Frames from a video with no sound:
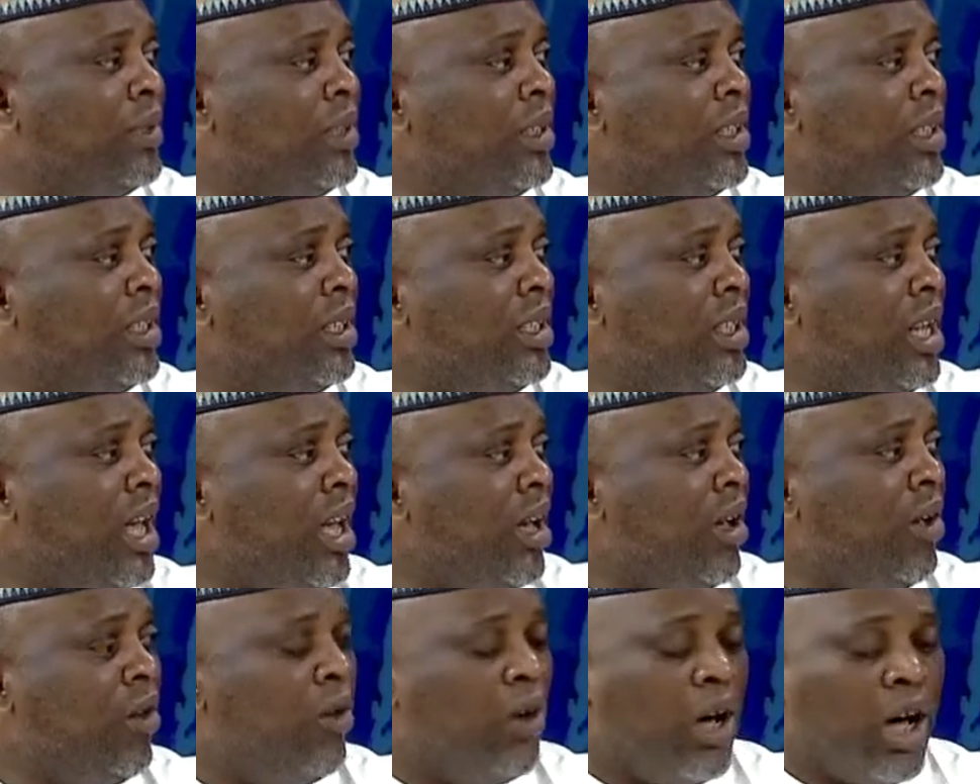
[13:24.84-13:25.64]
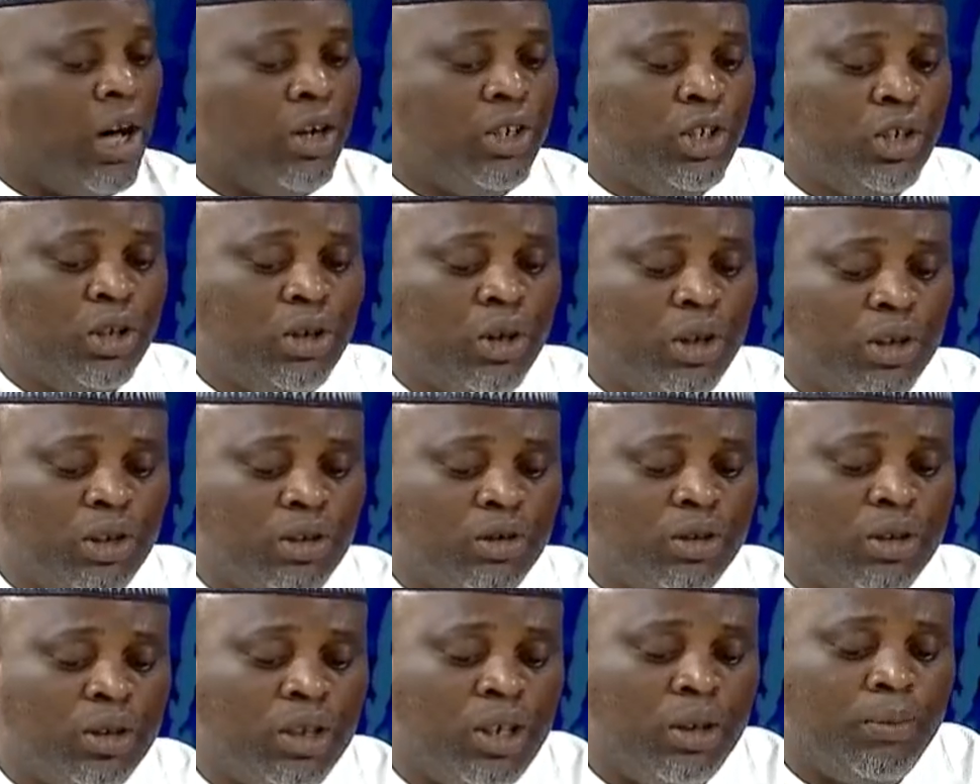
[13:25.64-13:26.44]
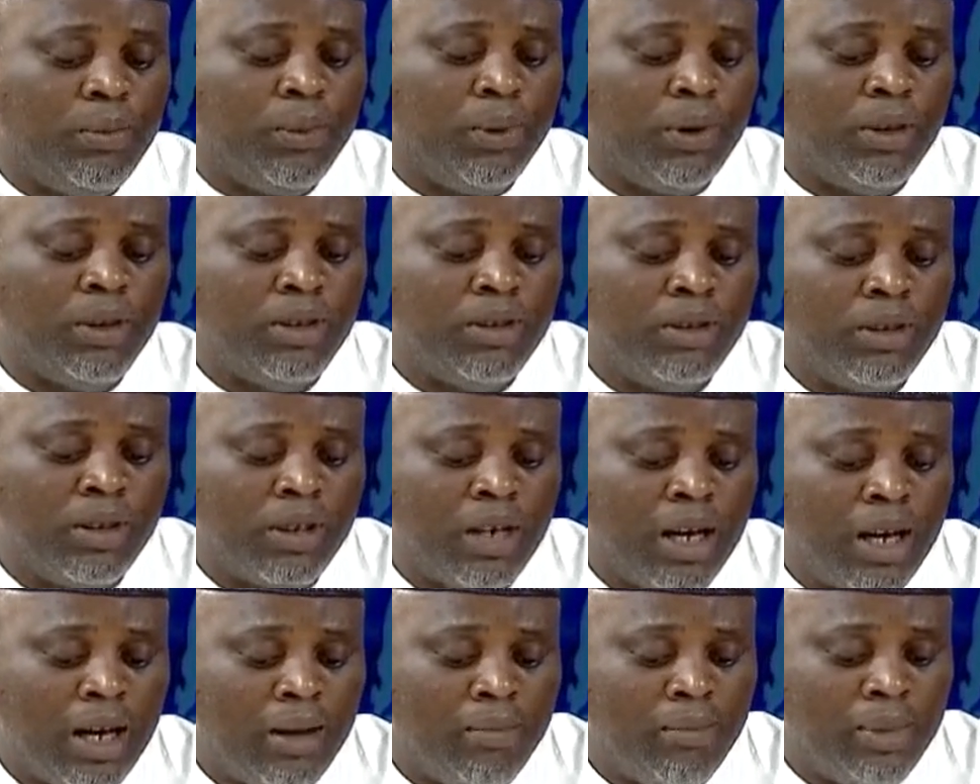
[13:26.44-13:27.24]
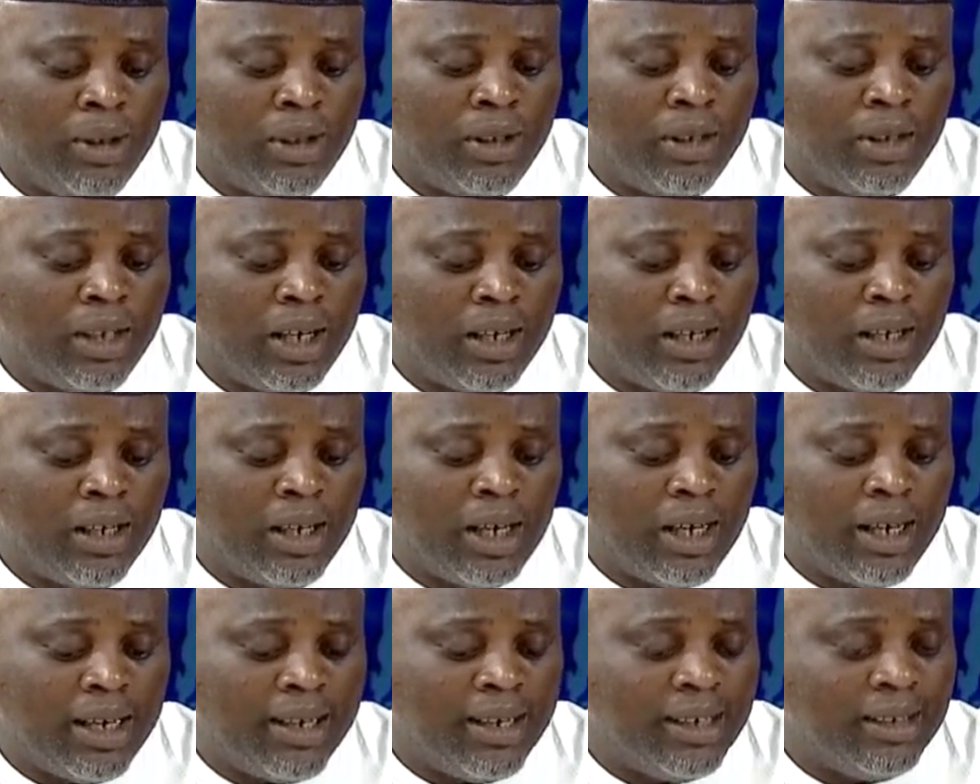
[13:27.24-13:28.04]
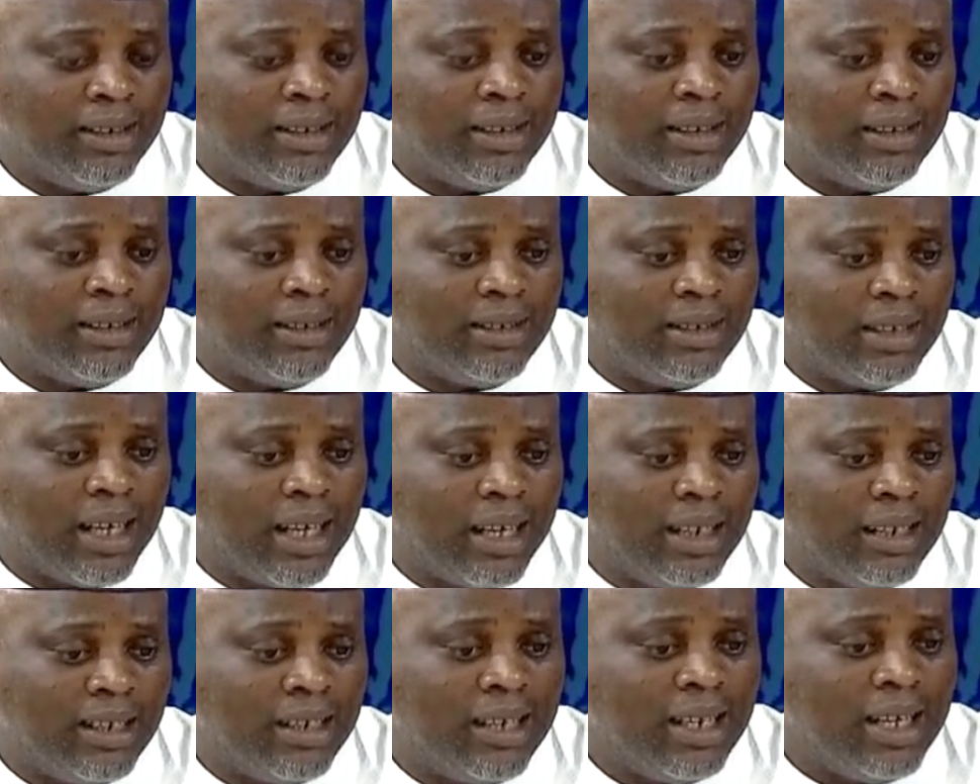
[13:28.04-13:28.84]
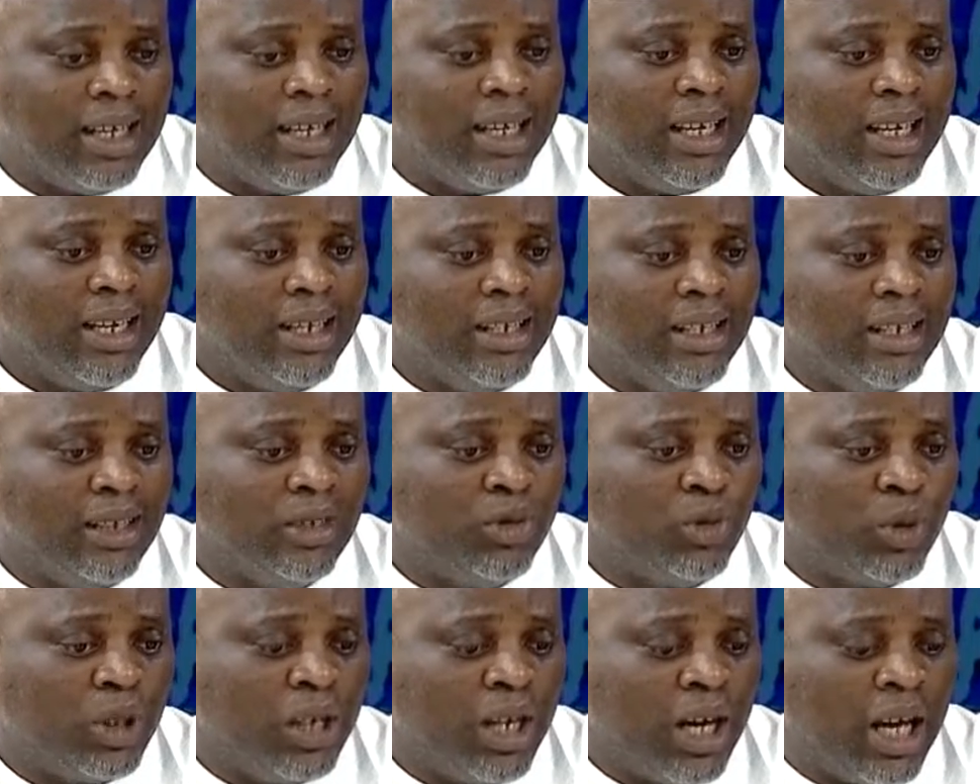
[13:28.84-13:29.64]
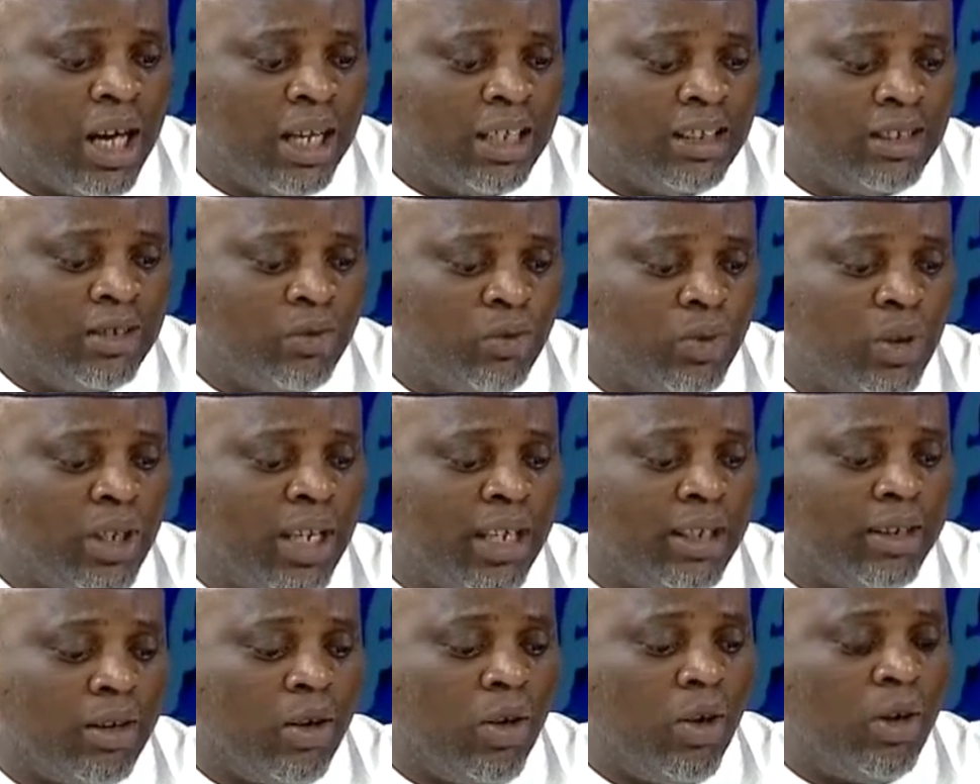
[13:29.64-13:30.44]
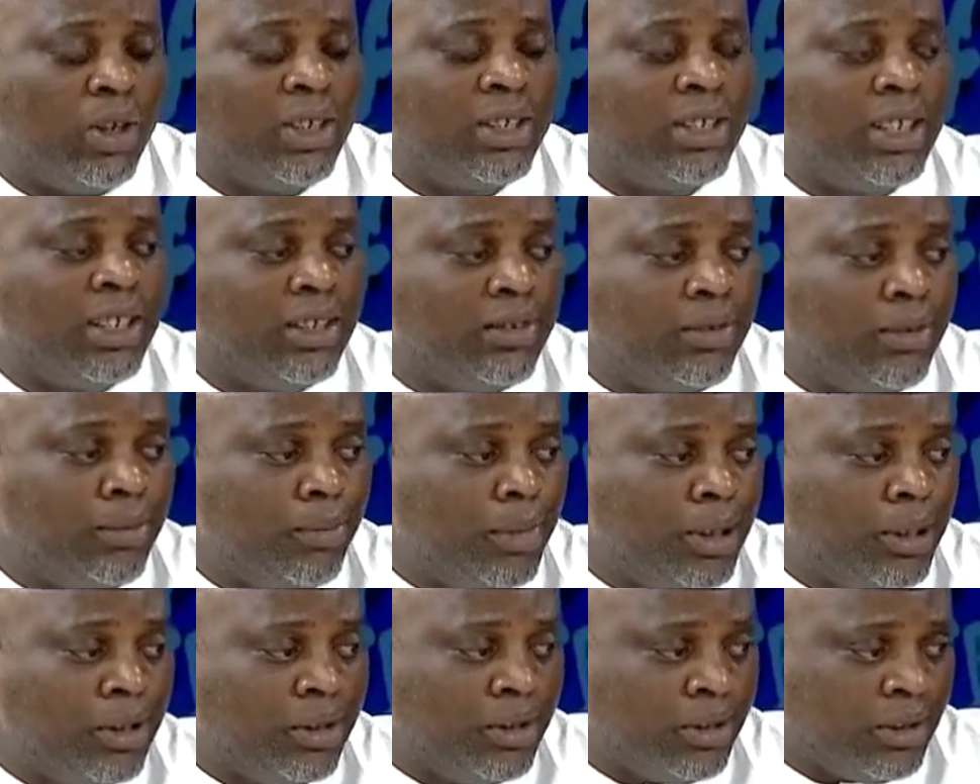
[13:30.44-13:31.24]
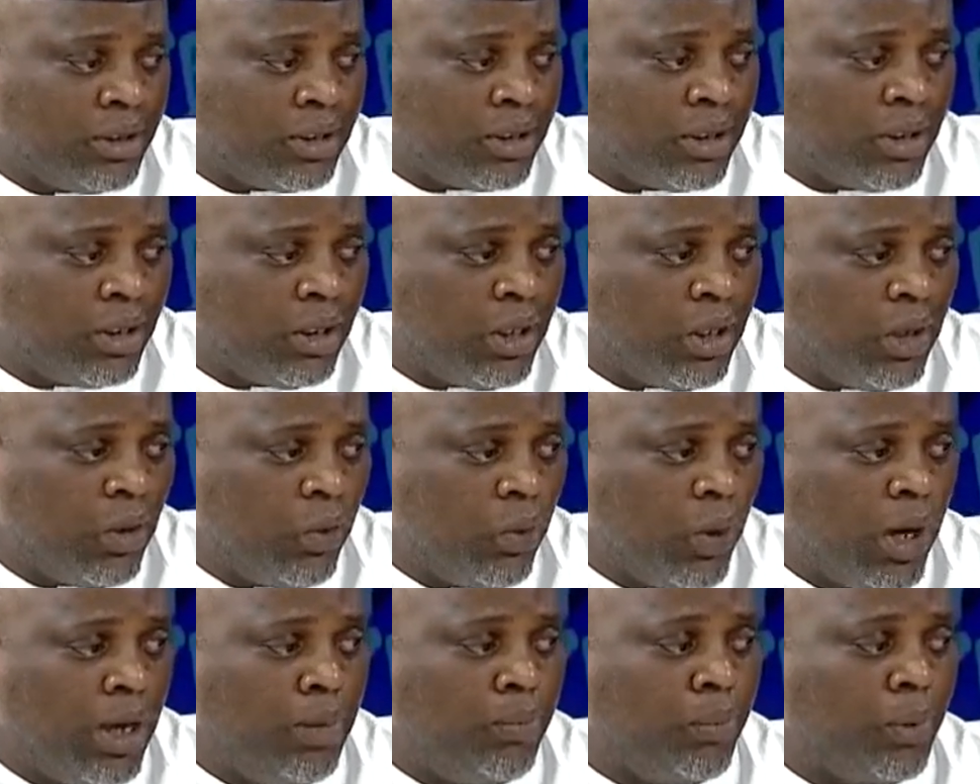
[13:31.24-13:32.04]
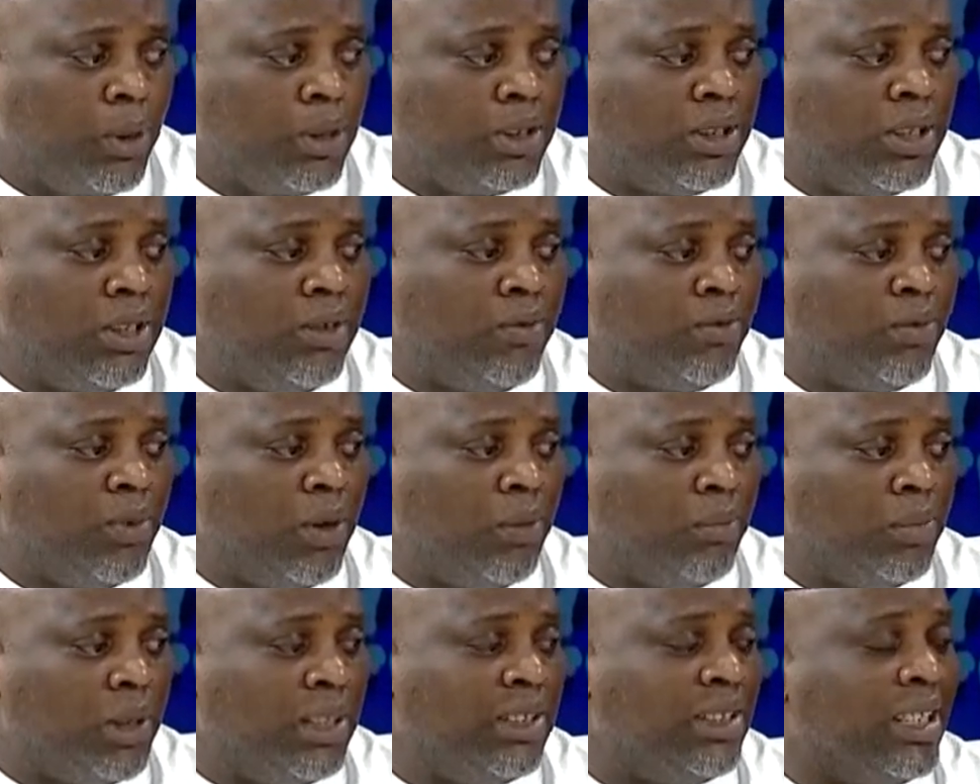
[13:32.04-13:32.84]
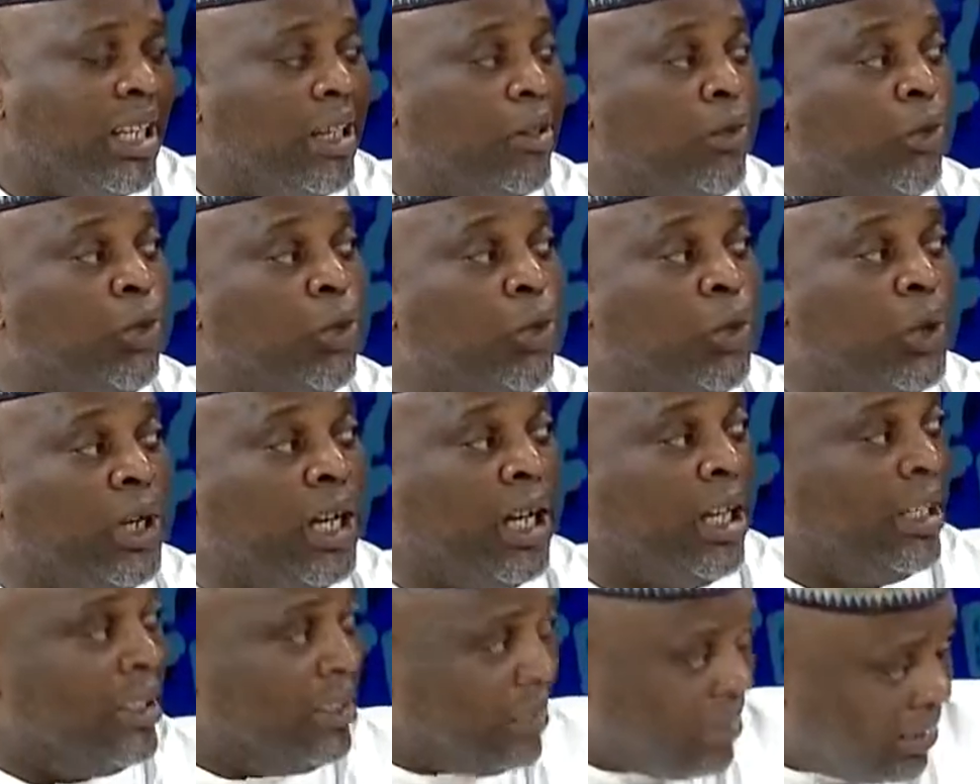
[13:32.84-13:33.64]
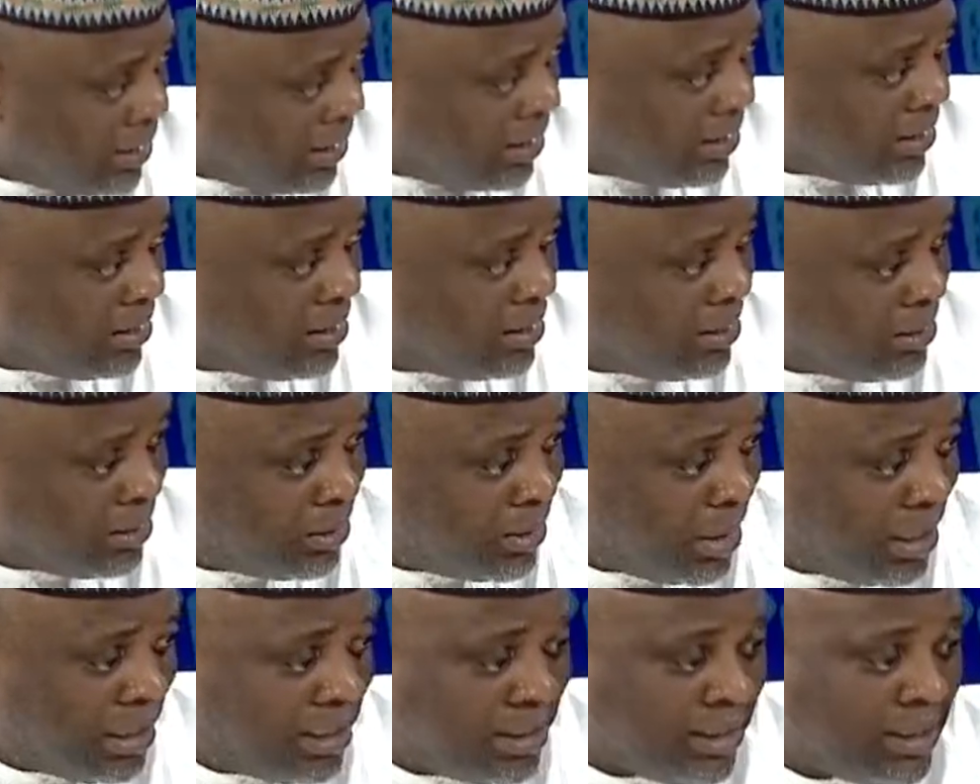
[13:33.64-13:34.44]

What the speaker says: Now, are you going to keep on burying our heads in the sand in these regards, that ordinary milk we're importing from places like Uganda, all right?